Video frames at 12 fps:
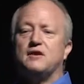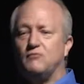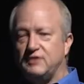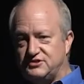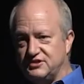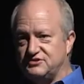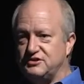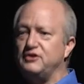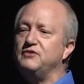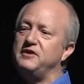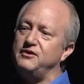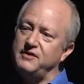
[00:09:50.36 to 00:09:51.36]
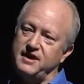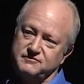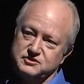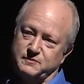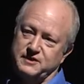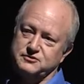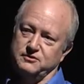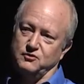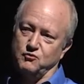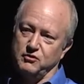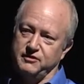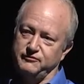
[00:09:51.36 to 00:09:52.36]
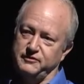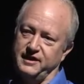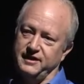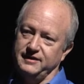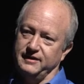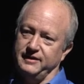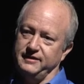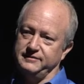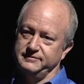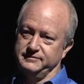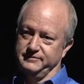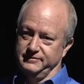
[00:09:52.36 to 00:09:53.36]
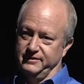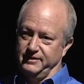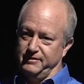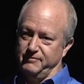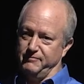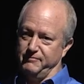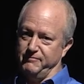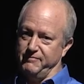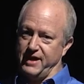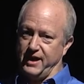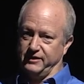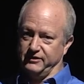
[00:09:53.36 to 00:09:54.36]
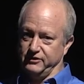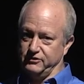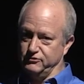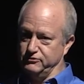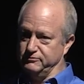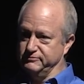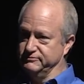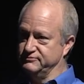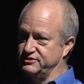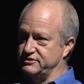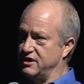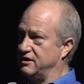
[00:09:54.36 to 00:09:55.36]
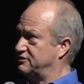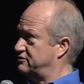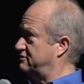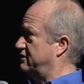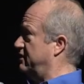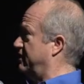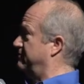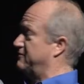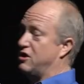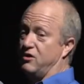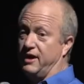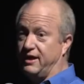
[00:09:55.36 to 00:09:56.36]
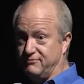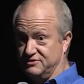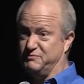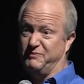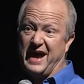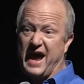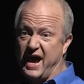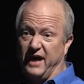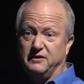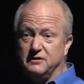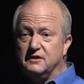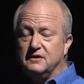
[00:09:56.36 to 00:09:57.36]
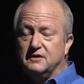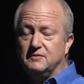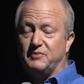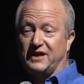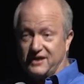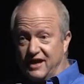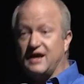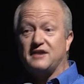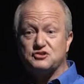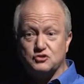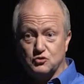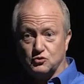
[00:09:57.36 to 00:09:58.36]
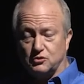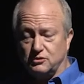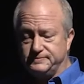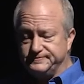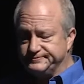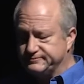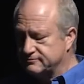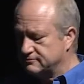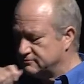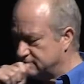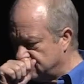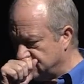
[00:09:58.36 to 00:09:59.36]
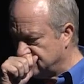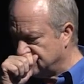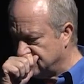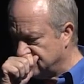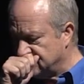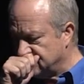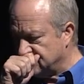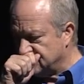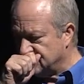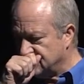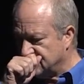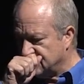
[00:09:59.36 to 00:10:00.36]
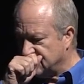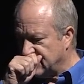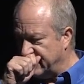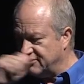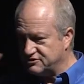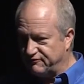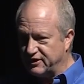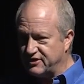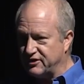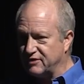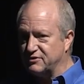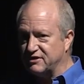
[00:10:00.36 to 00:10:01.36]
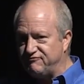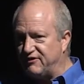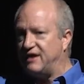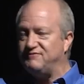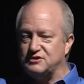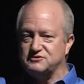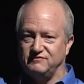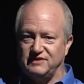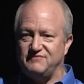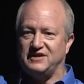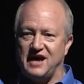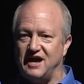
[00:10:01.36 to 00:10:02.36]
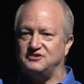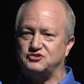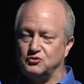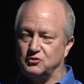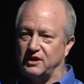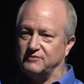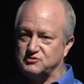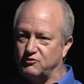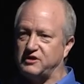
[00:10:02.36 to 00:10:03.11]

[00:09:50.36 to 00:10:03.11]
which is, you know, they don't have a special award for that, like magna cum sucks. Um, no, I was bad, but I got out of school. And here's the funny thing within five years of leaving high school, I was